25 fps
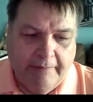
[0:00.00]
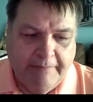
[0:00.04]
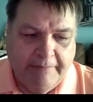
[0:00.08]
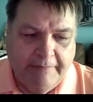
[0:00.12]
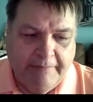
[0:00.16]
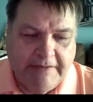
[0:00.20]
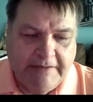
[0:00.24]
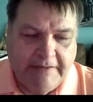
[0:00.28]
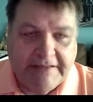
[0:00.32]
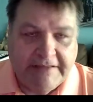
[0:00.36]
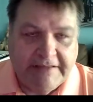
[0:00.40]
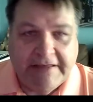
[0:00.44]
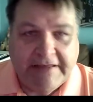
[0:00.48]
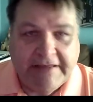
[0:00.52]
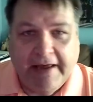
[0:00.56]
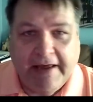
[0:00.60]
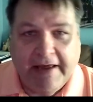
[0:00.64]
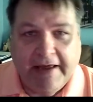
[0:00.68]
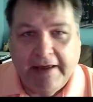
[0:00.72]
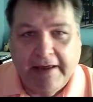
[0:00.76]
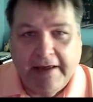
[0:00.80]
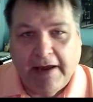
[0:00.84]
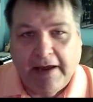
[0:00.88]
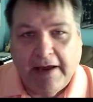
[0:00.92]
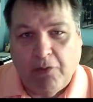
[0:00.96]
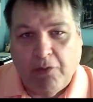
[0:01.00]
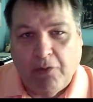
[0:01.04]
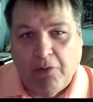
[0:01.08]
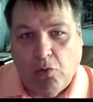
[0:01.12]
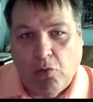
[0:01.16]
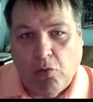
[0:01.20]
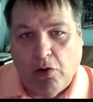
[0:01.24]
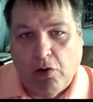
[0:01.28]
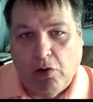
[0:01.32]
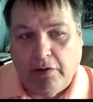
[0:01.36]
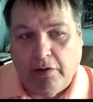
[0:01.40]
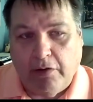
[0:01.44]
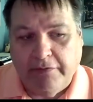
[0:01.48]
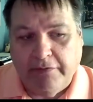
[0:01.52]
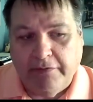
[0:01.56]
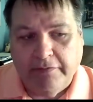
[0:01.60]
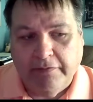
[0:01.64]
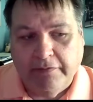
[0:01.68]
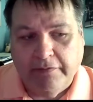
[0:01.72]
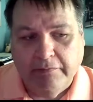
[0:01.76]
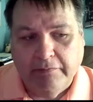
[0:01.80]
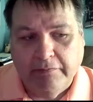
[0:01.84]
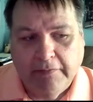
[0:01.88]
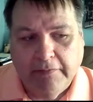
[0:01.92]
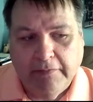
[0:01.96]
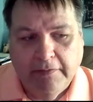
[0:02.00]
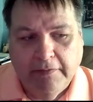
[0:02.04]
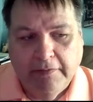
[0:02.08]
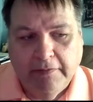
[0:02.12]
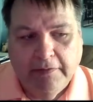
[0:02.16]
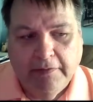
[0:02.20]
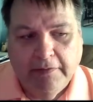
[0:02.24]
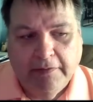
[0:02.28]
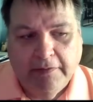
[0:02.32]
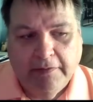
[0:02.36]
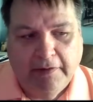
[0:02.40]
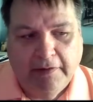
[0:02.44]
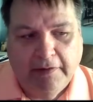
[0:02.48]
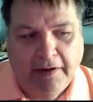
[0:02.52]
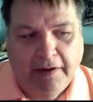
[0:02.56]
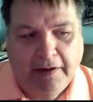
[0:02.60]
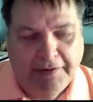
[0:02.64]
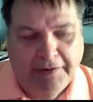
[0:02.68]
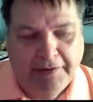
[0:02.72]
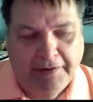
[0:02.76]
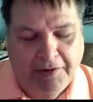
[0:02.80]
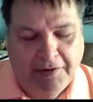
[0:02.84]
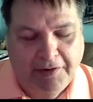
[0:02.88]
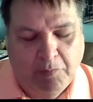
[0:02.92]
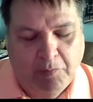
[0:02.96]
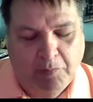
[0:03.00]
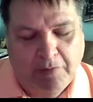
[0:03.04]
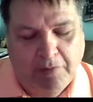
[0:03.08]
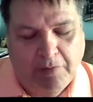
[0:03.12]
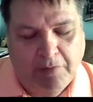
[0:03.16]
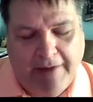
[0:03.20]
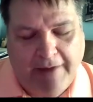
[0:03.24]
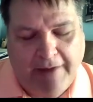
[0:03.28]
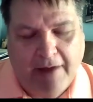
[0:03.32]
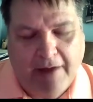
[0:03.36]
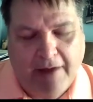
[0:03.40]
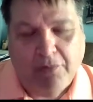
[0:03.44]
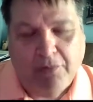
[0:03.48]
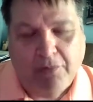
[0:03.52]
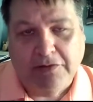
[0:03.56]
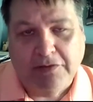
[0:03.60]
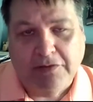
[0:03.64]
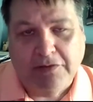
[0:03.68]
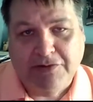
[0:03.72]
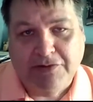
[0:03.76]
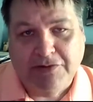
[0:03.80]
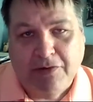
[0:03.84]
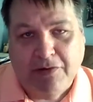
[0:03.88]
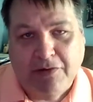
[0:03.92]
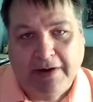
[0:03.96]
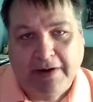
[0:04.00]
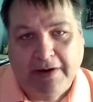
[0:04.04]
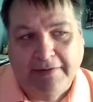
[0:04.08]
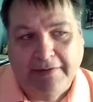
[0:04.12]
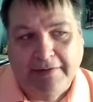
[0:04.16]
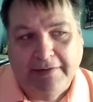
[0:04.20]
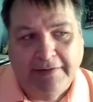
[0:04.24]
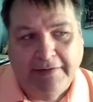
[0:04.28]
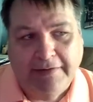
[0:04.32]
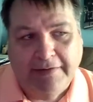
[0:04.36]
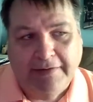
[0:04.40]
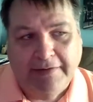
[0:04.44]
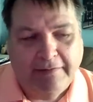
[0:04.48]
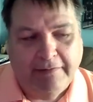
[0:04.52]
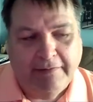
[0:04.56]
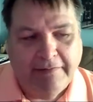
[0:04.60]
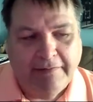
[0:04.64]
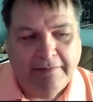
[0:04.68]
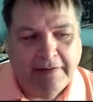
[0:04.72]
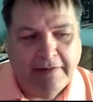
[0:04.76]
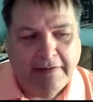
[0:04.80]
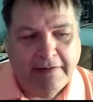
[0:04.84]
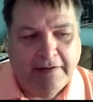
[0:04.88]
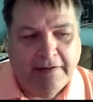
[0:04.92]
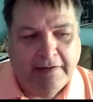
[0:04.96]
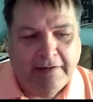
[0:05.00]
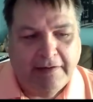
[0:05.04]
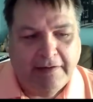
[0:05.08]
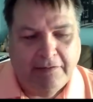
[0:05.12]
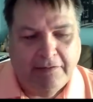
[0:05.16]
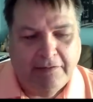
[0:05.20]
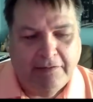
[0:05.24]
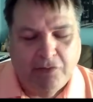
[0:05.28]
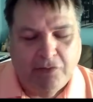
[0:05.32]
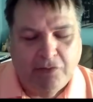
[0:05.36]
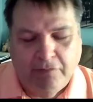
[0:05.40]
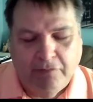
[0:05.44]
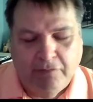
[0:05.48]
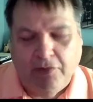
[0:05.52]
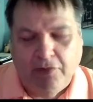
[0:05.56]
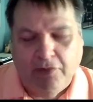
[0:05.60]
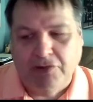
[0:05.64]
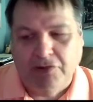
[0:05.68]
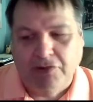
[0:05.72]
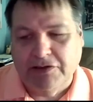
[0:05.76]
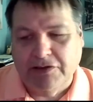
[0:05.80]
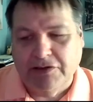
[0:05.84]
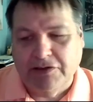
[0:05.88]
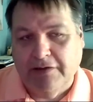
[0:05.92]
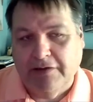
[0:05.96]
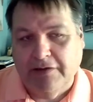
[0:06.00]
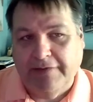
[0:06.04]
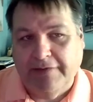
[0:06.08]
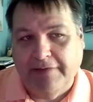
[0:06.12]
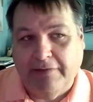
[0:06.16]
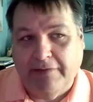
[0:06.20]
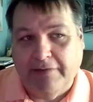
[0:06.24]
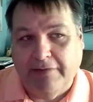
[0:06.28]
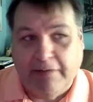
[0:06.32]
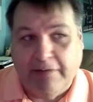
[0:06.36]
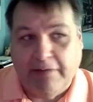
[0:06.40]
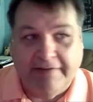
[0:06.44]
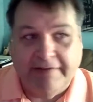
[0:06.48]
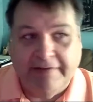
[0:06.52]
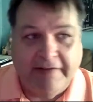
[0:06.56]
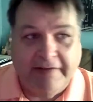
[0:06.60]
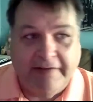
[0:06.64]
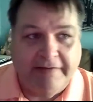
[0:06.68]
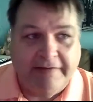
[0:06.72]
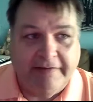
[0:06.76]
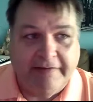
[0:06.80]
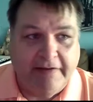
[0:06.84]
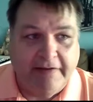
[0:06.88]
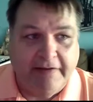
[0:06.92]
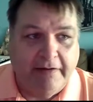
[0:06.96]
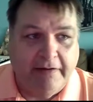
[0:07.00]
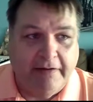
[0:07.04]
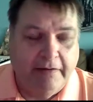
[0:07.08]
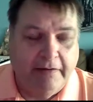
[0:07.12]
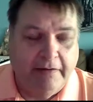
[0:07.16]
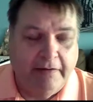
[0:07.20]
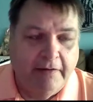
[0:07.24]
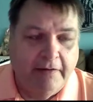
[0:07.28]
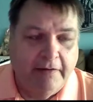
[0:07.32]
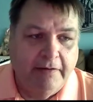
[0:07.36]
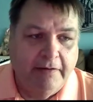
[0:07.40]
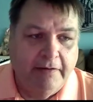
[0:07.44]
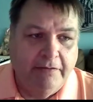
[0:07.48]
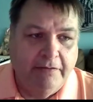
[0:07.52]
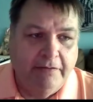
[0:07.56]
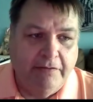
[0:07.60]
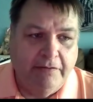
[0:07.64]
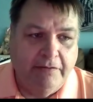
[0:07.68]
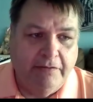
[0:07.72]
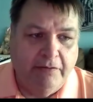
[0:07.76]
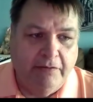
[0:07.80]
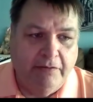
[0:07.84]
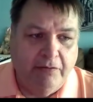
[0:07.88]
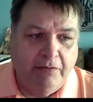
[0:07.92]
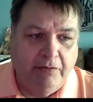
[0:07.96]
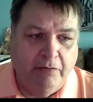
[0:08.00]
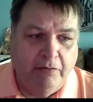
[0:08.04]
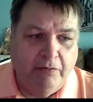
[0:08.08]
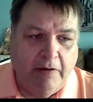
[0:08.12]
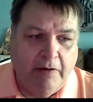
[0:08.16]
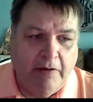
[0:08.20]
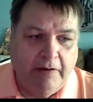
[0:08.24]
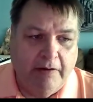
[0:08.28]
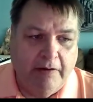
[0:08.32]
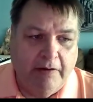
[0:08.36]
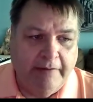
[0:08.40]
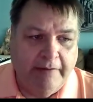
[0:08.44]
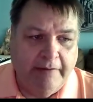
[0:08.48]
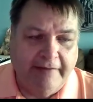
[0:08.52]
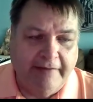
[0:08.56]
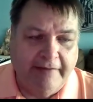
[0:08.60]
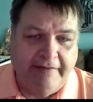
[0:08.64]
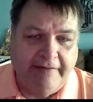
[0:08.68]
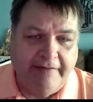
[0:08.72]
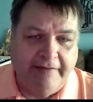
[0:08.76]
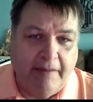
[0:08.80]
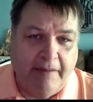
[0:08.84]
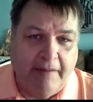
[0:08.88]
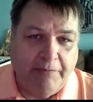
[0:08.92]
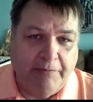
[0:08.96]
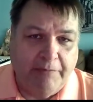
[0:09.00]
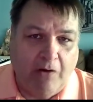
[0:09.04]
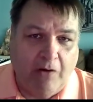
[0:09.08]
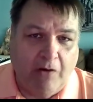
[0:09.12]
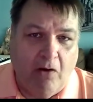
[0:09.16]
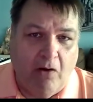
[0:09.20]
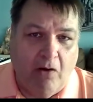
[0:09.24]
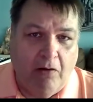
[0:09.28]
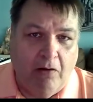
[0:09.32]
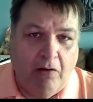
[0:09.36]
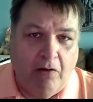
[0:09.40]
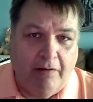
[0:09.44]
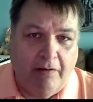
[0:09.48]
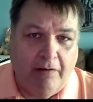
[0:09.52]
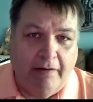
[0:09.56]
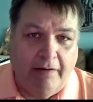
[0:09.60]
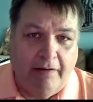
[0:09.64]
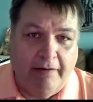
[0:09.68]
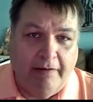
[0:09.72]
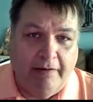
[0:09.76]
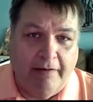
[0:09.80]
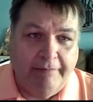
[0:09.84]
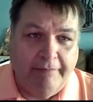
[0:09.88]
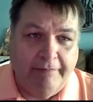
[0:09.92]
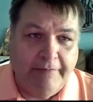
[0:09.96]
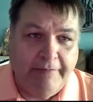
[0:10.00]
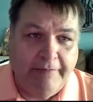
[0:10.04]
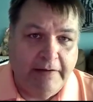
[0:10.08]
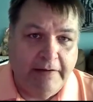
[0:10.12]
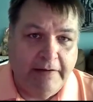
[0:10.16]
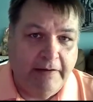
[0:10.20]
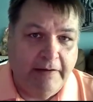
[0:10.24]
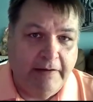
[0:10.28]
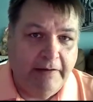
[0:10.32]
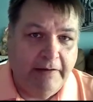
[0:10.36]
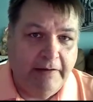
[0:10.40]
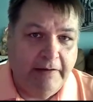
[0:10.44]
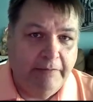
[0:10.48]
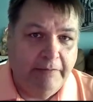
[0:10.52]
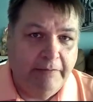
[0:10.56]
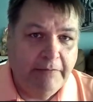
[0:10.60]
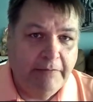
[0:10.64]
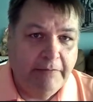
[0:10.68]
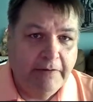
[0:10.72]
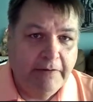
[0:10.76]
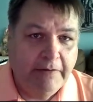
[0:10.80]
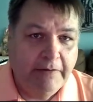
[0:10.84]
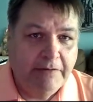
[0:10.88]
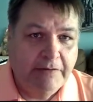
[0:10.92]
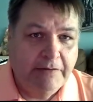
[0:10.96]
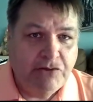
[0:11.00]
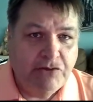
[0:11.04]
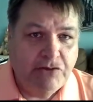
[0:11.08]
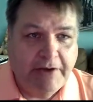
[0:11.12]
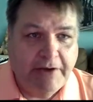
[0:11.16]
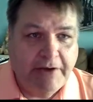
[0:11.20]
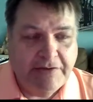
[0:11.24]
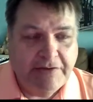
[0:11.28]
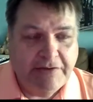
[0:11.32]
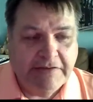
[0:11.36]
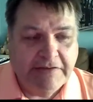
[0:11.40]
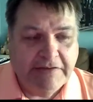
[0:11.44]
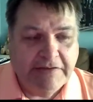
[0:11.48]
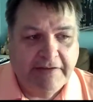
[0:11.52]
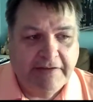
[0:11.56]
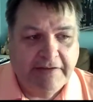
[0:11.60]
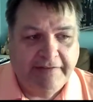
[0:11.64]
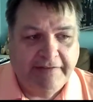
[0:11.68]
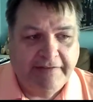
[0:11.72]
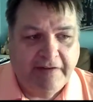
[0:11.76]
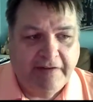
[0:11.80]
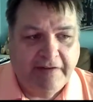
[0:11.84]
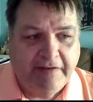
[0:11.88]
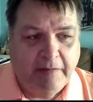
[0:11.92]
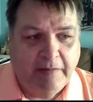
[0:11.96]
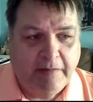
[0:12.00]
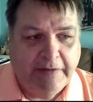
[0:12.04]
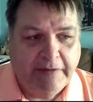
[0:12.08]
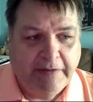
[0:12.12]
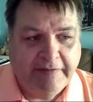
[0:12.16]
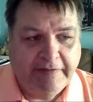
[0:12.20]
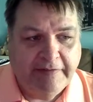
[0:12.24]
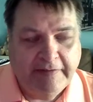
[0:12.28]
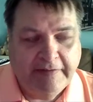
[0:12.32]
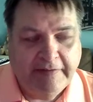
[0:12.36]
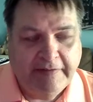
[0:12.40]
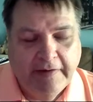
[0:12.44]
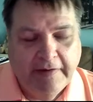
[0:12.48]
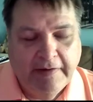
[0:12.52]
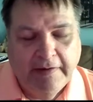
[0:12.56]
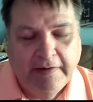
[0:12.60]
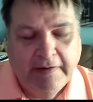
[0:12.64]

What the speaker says: Today I worked a number of hours trying to get the new version of E360 to accept all of the changes in the syllabus.